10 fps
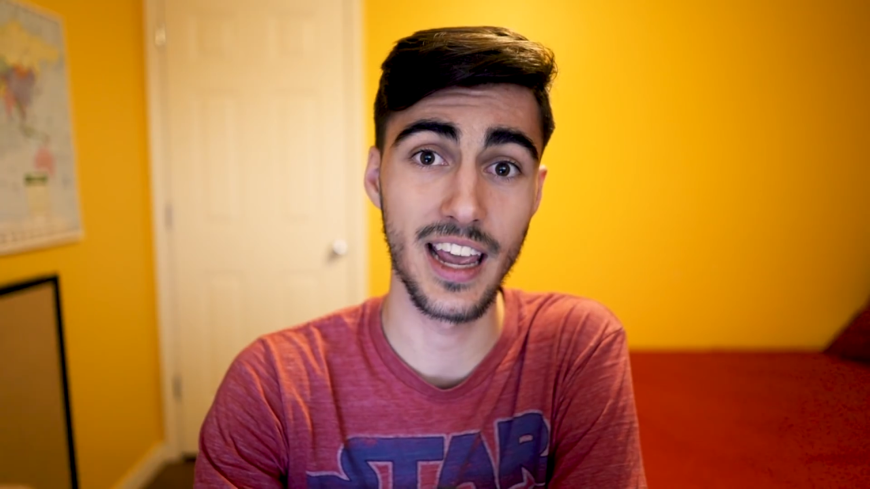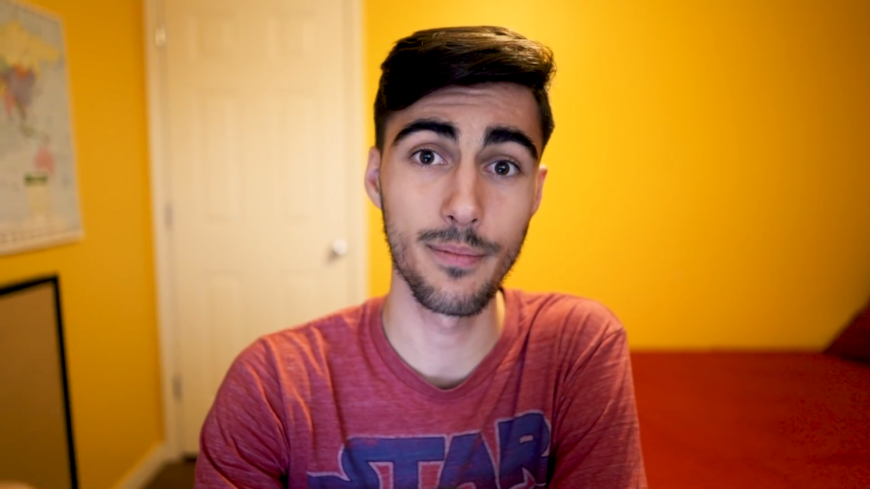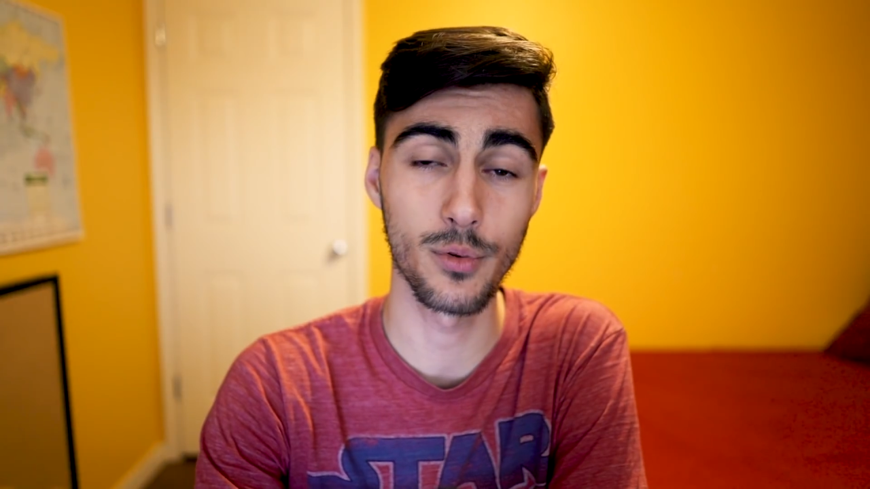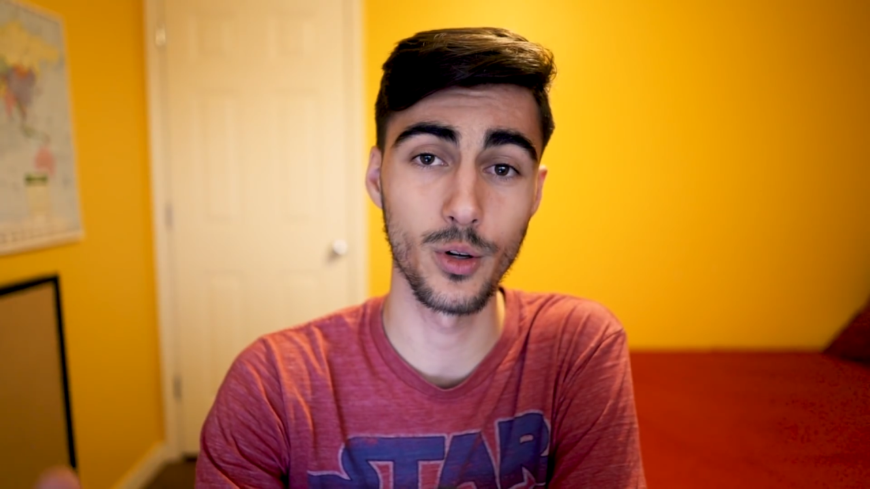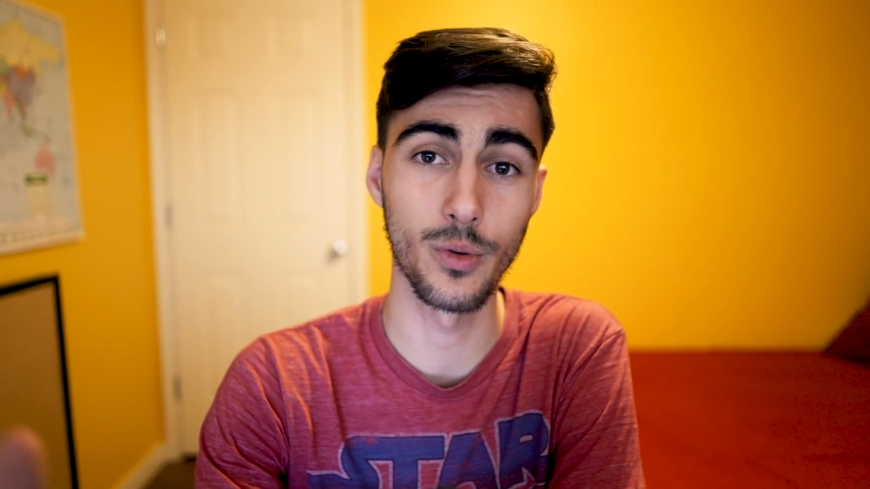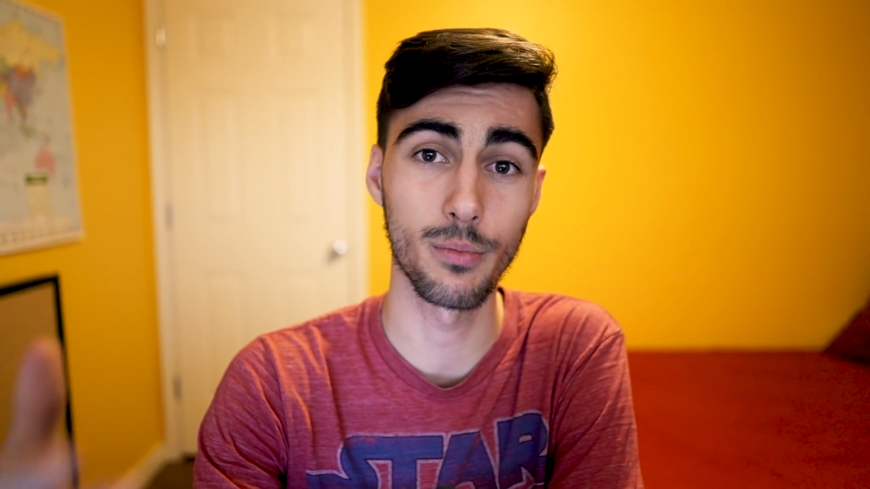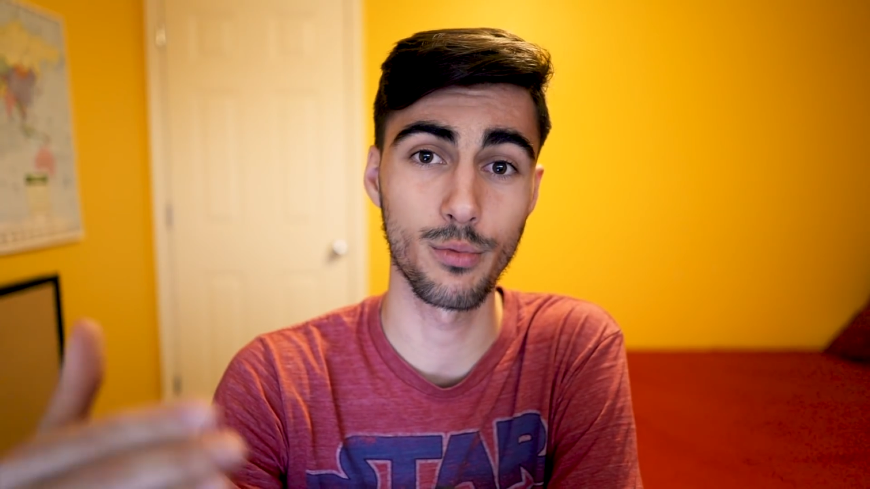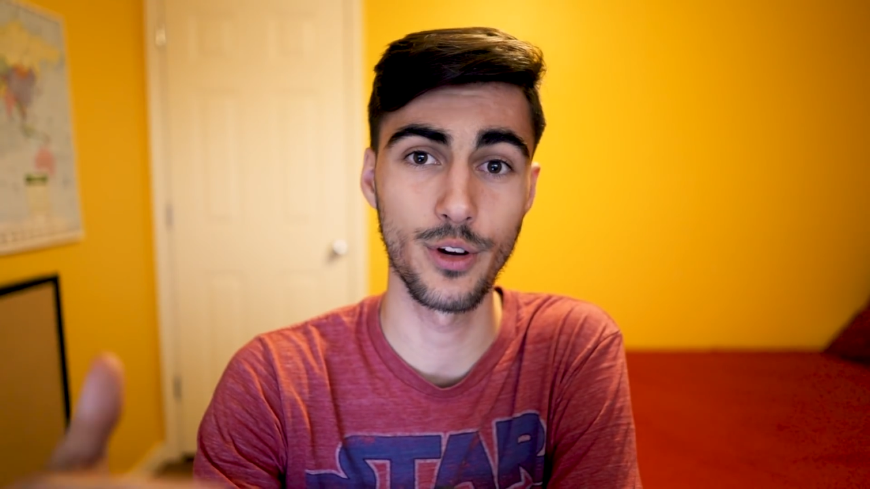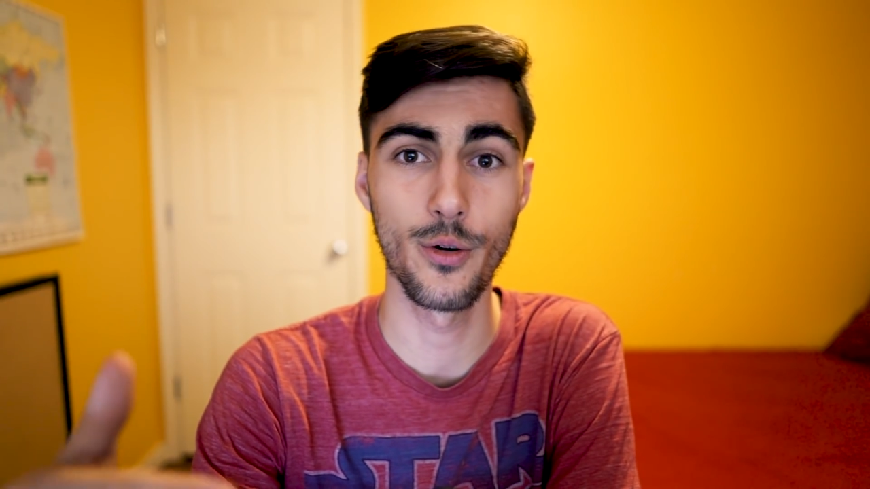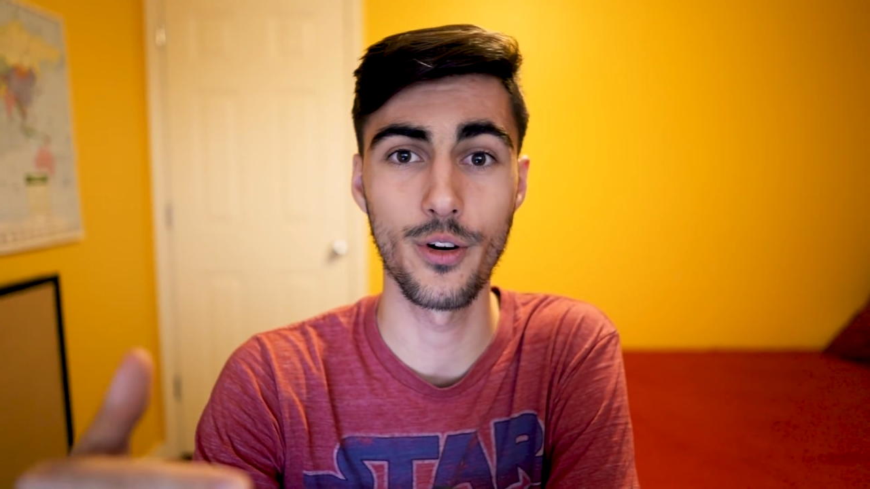April with
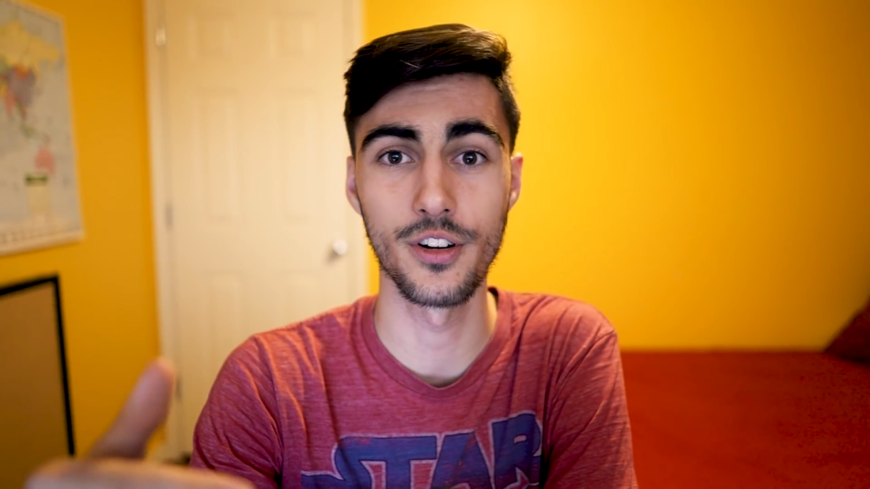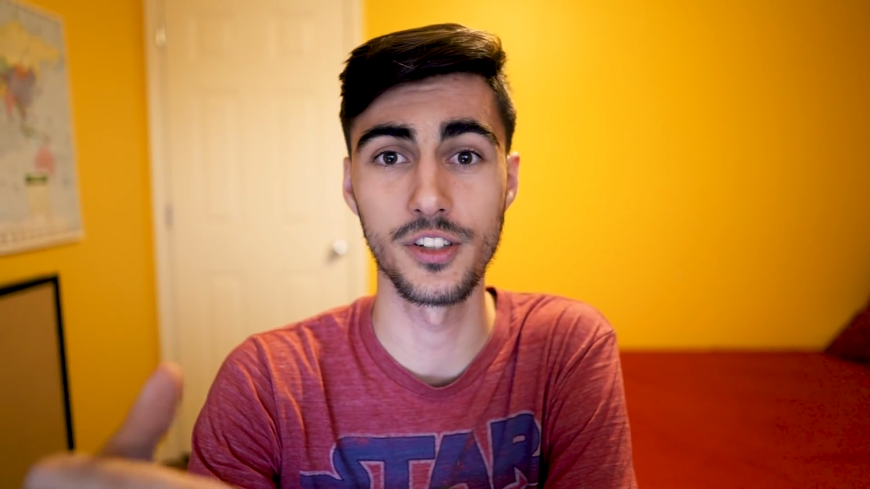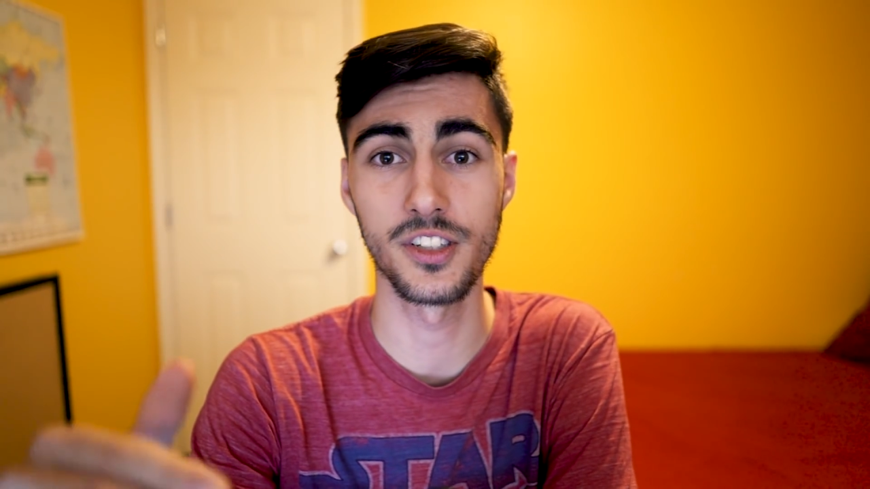pre-orders